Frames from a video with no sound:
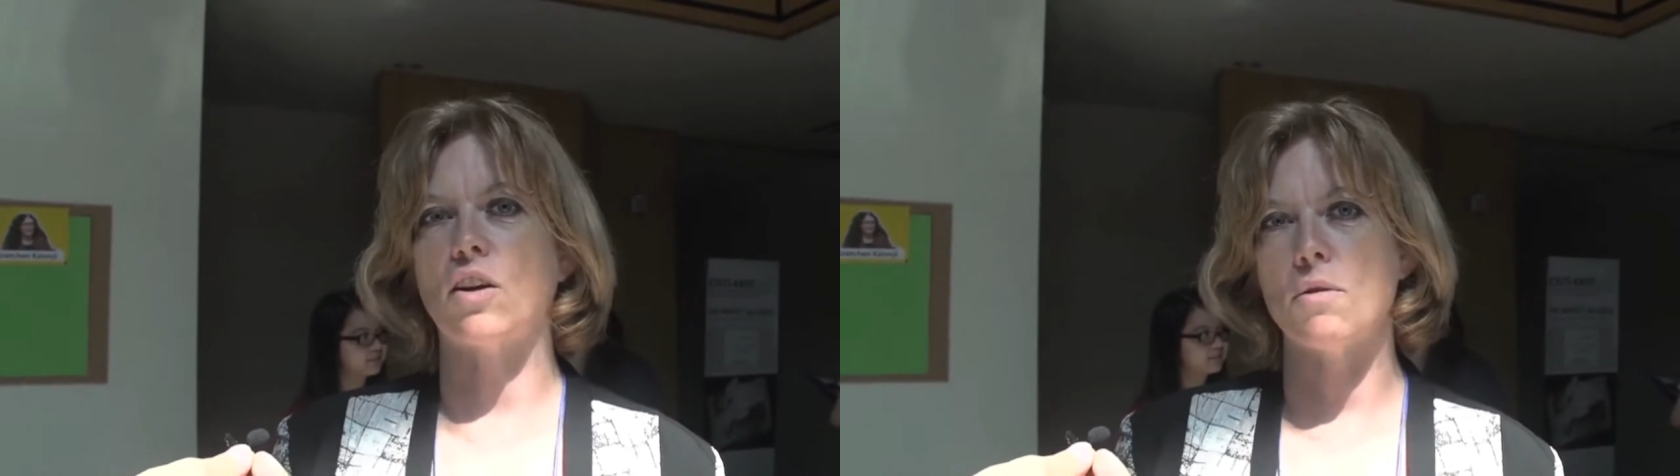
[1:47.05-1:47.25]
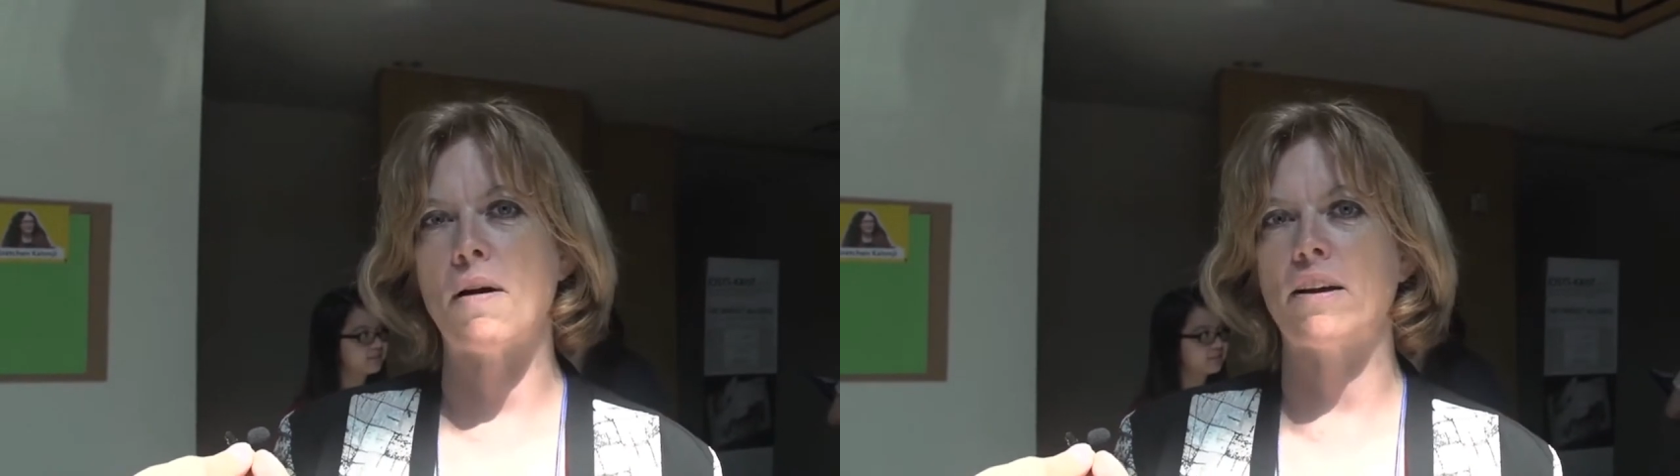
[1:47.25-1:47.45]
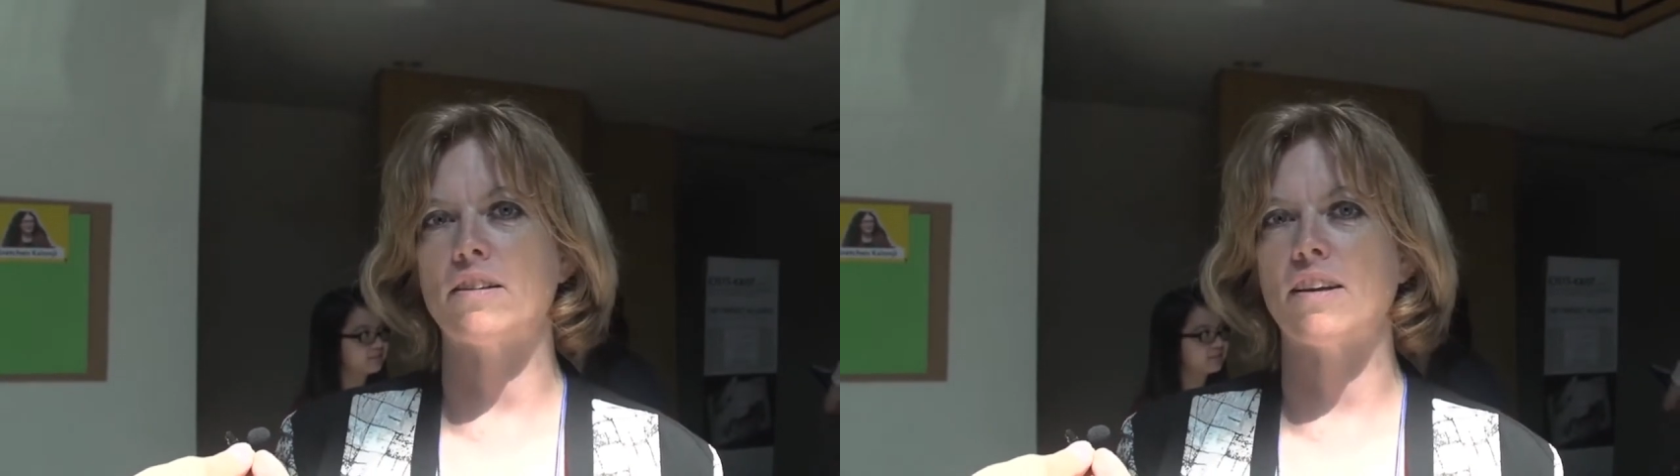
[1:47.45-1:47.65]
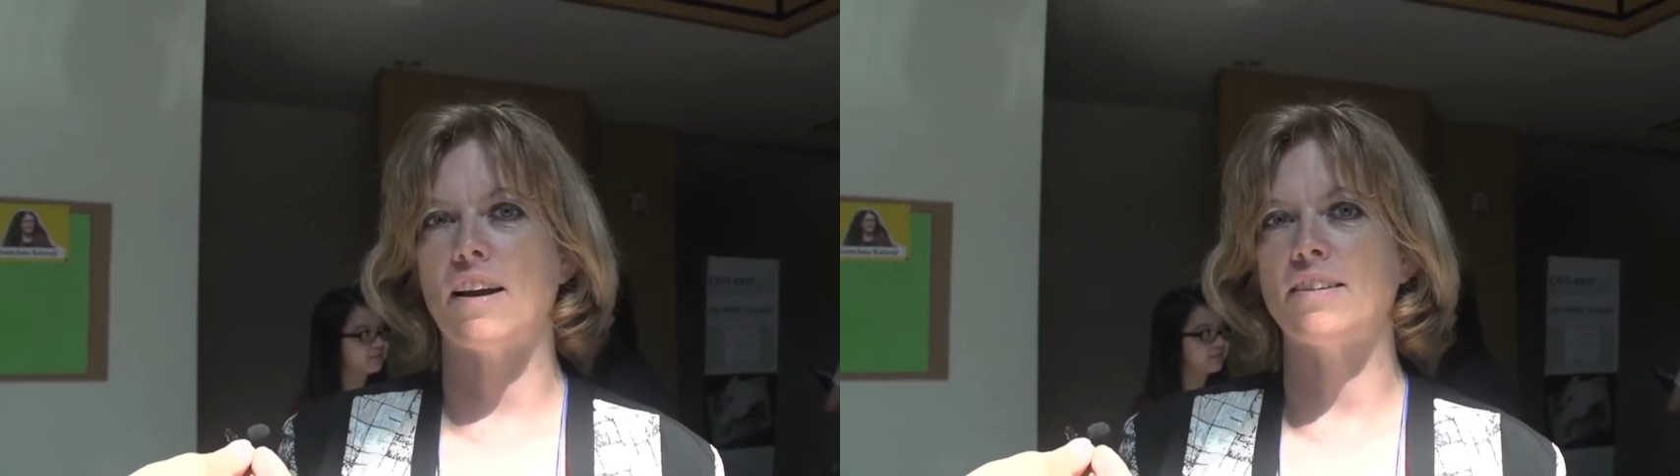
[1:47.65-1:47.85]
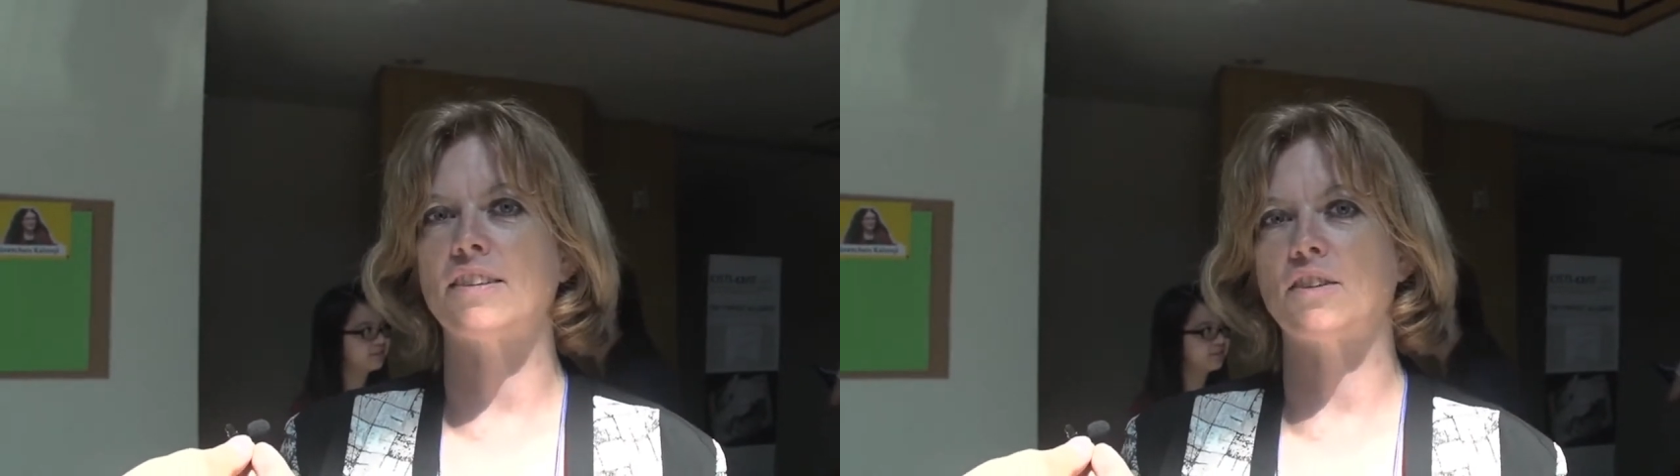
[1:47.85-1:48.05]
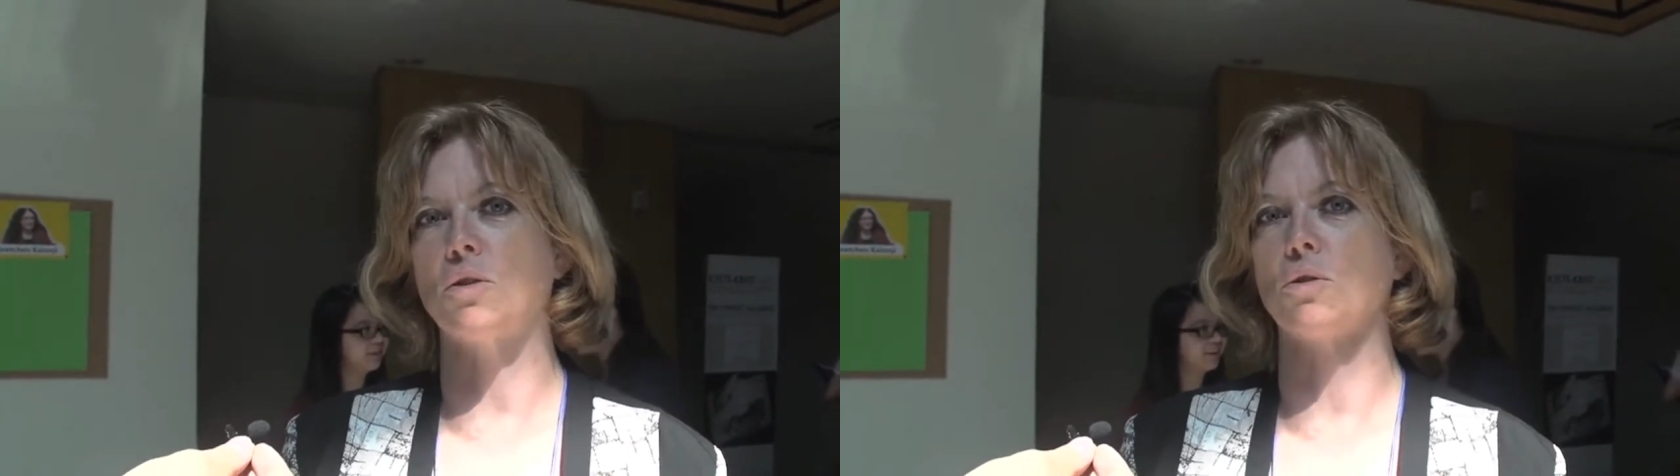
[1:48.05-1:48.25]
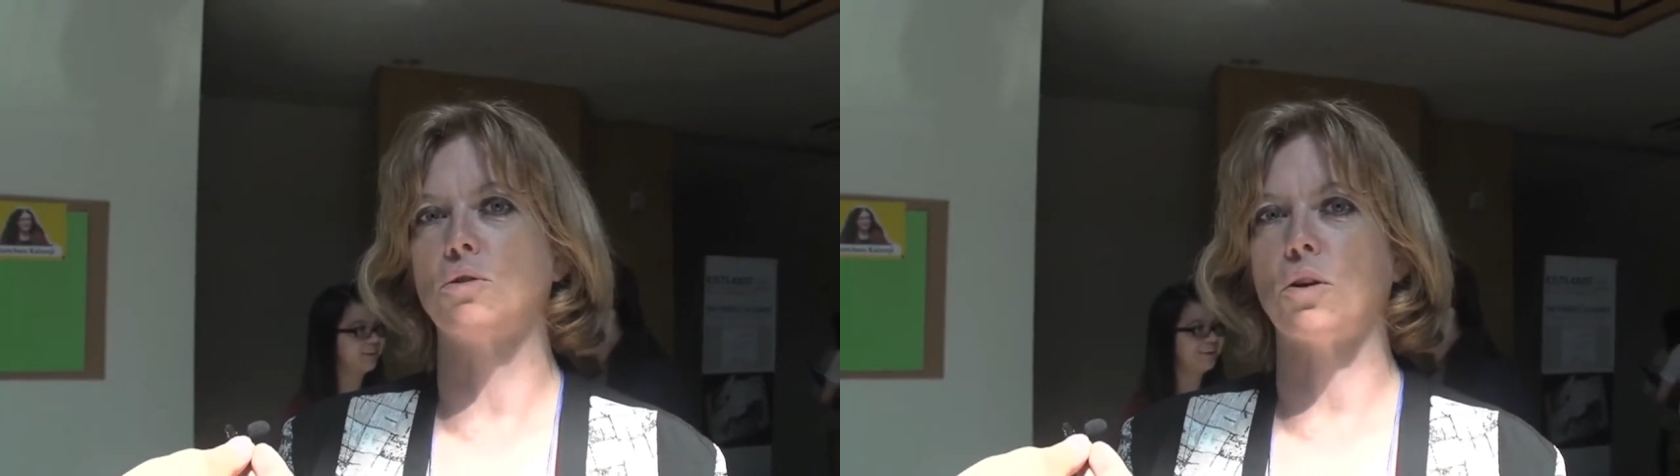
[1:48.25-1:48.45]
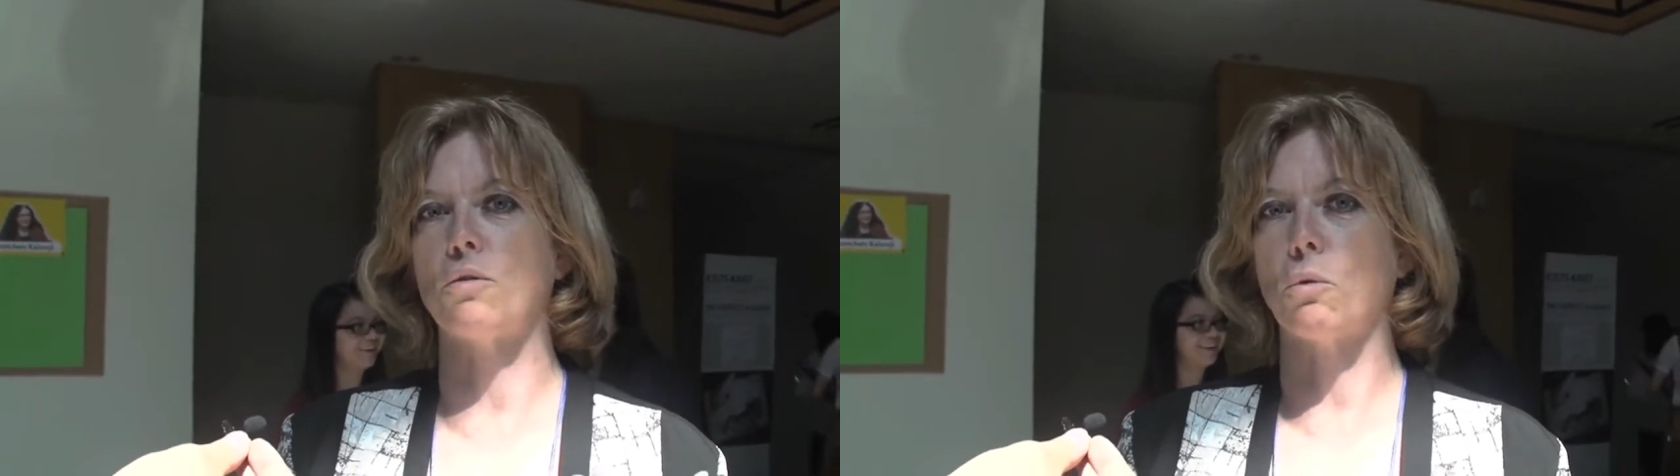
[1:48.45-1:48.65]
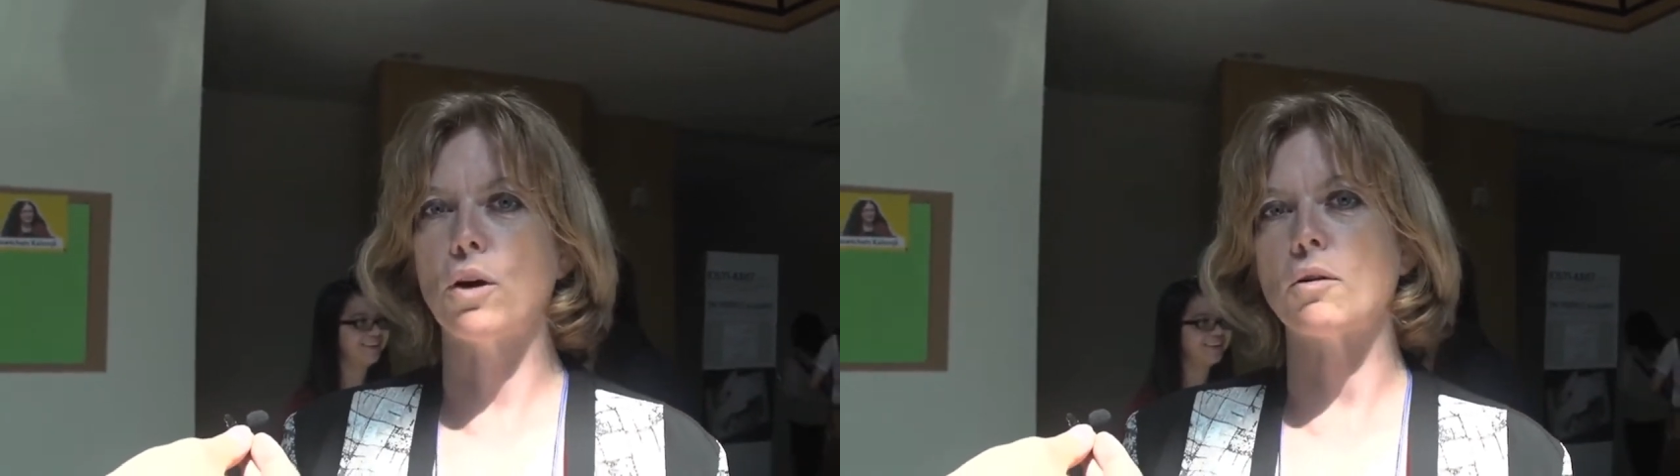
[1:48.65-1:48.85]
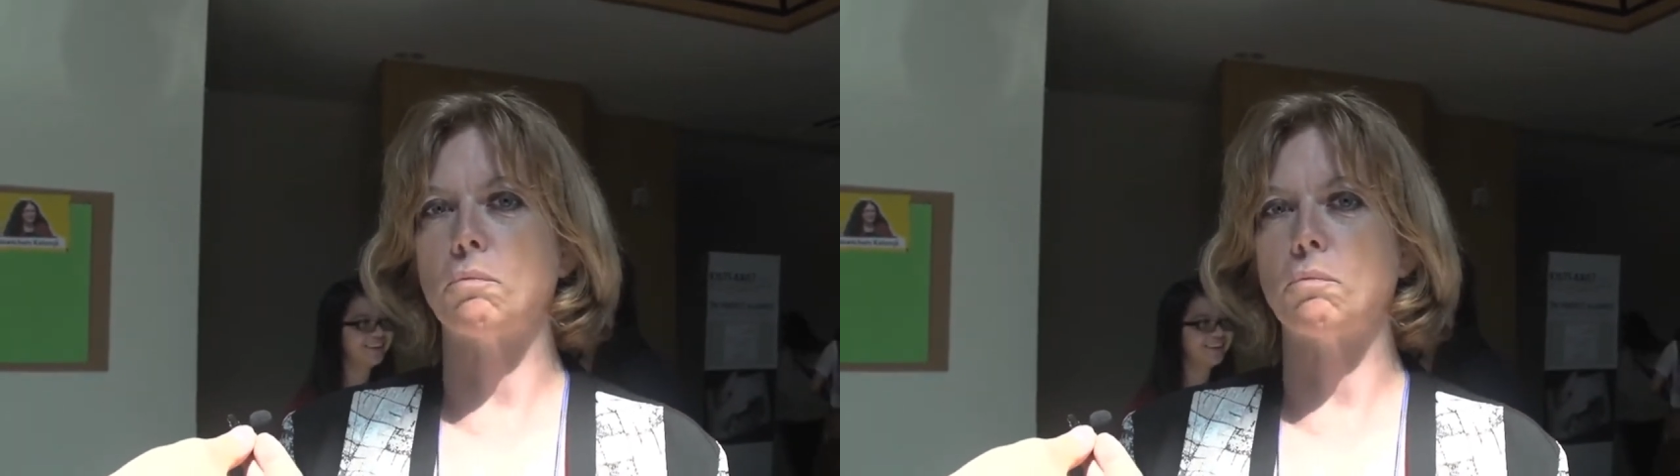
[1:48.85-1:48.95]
come out of science to sort of work,